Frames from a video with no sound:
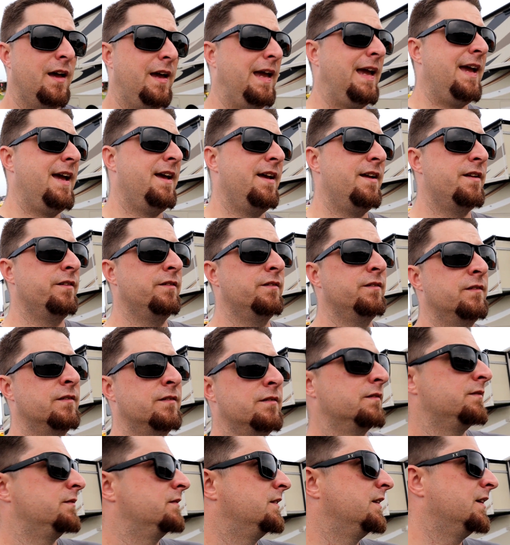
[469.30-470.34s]
and
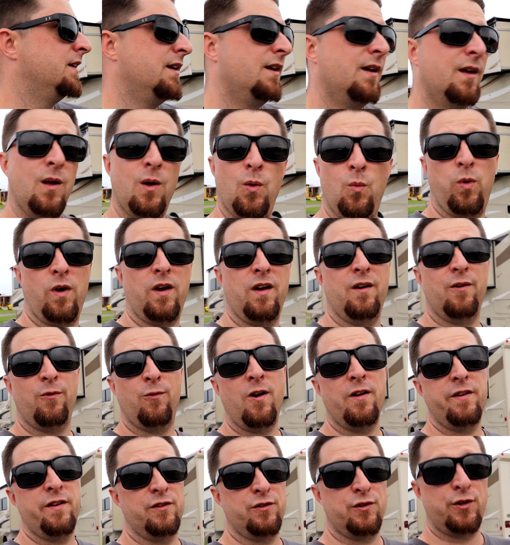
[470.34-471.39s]
we're gonna
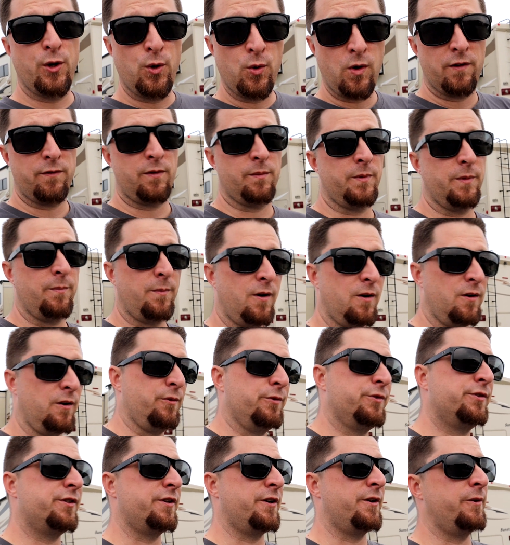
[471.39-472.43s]
run in two of them
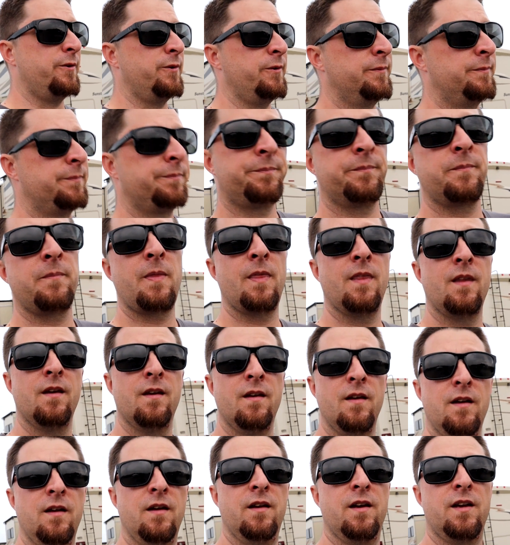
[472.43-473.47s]
tomorrow, so
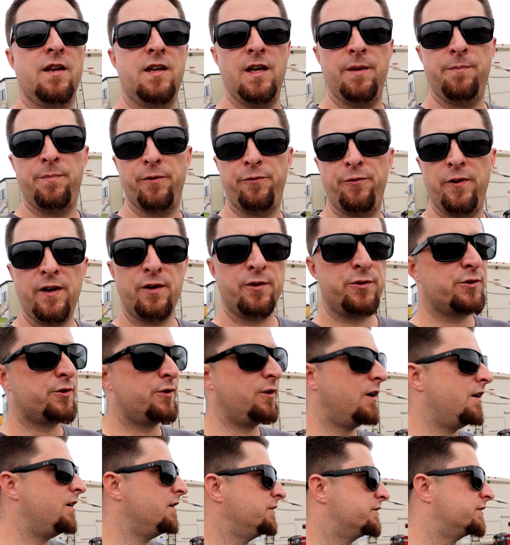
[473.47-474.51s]
keep your fingers
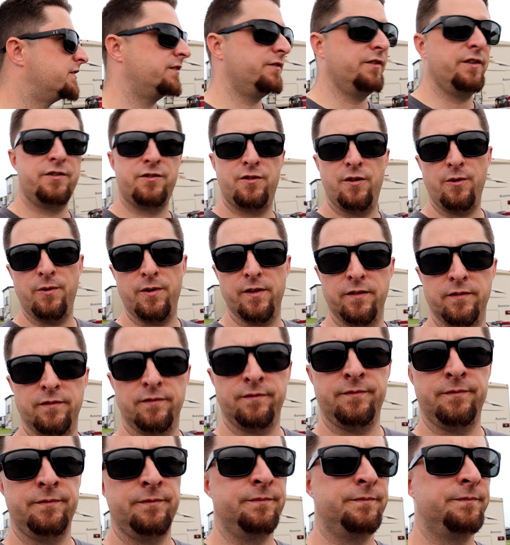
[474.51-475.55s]
crossed and let's do
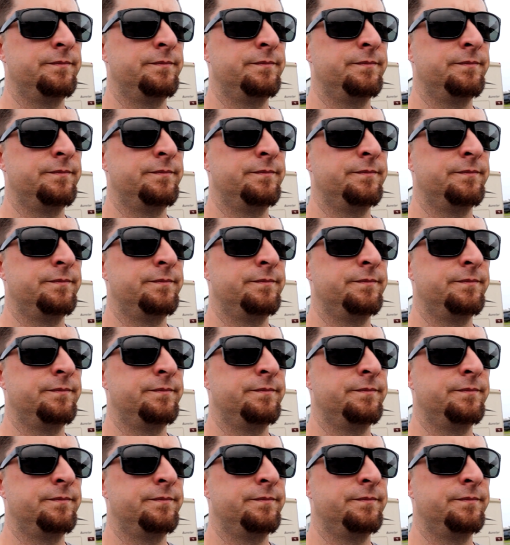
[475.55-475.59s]
it.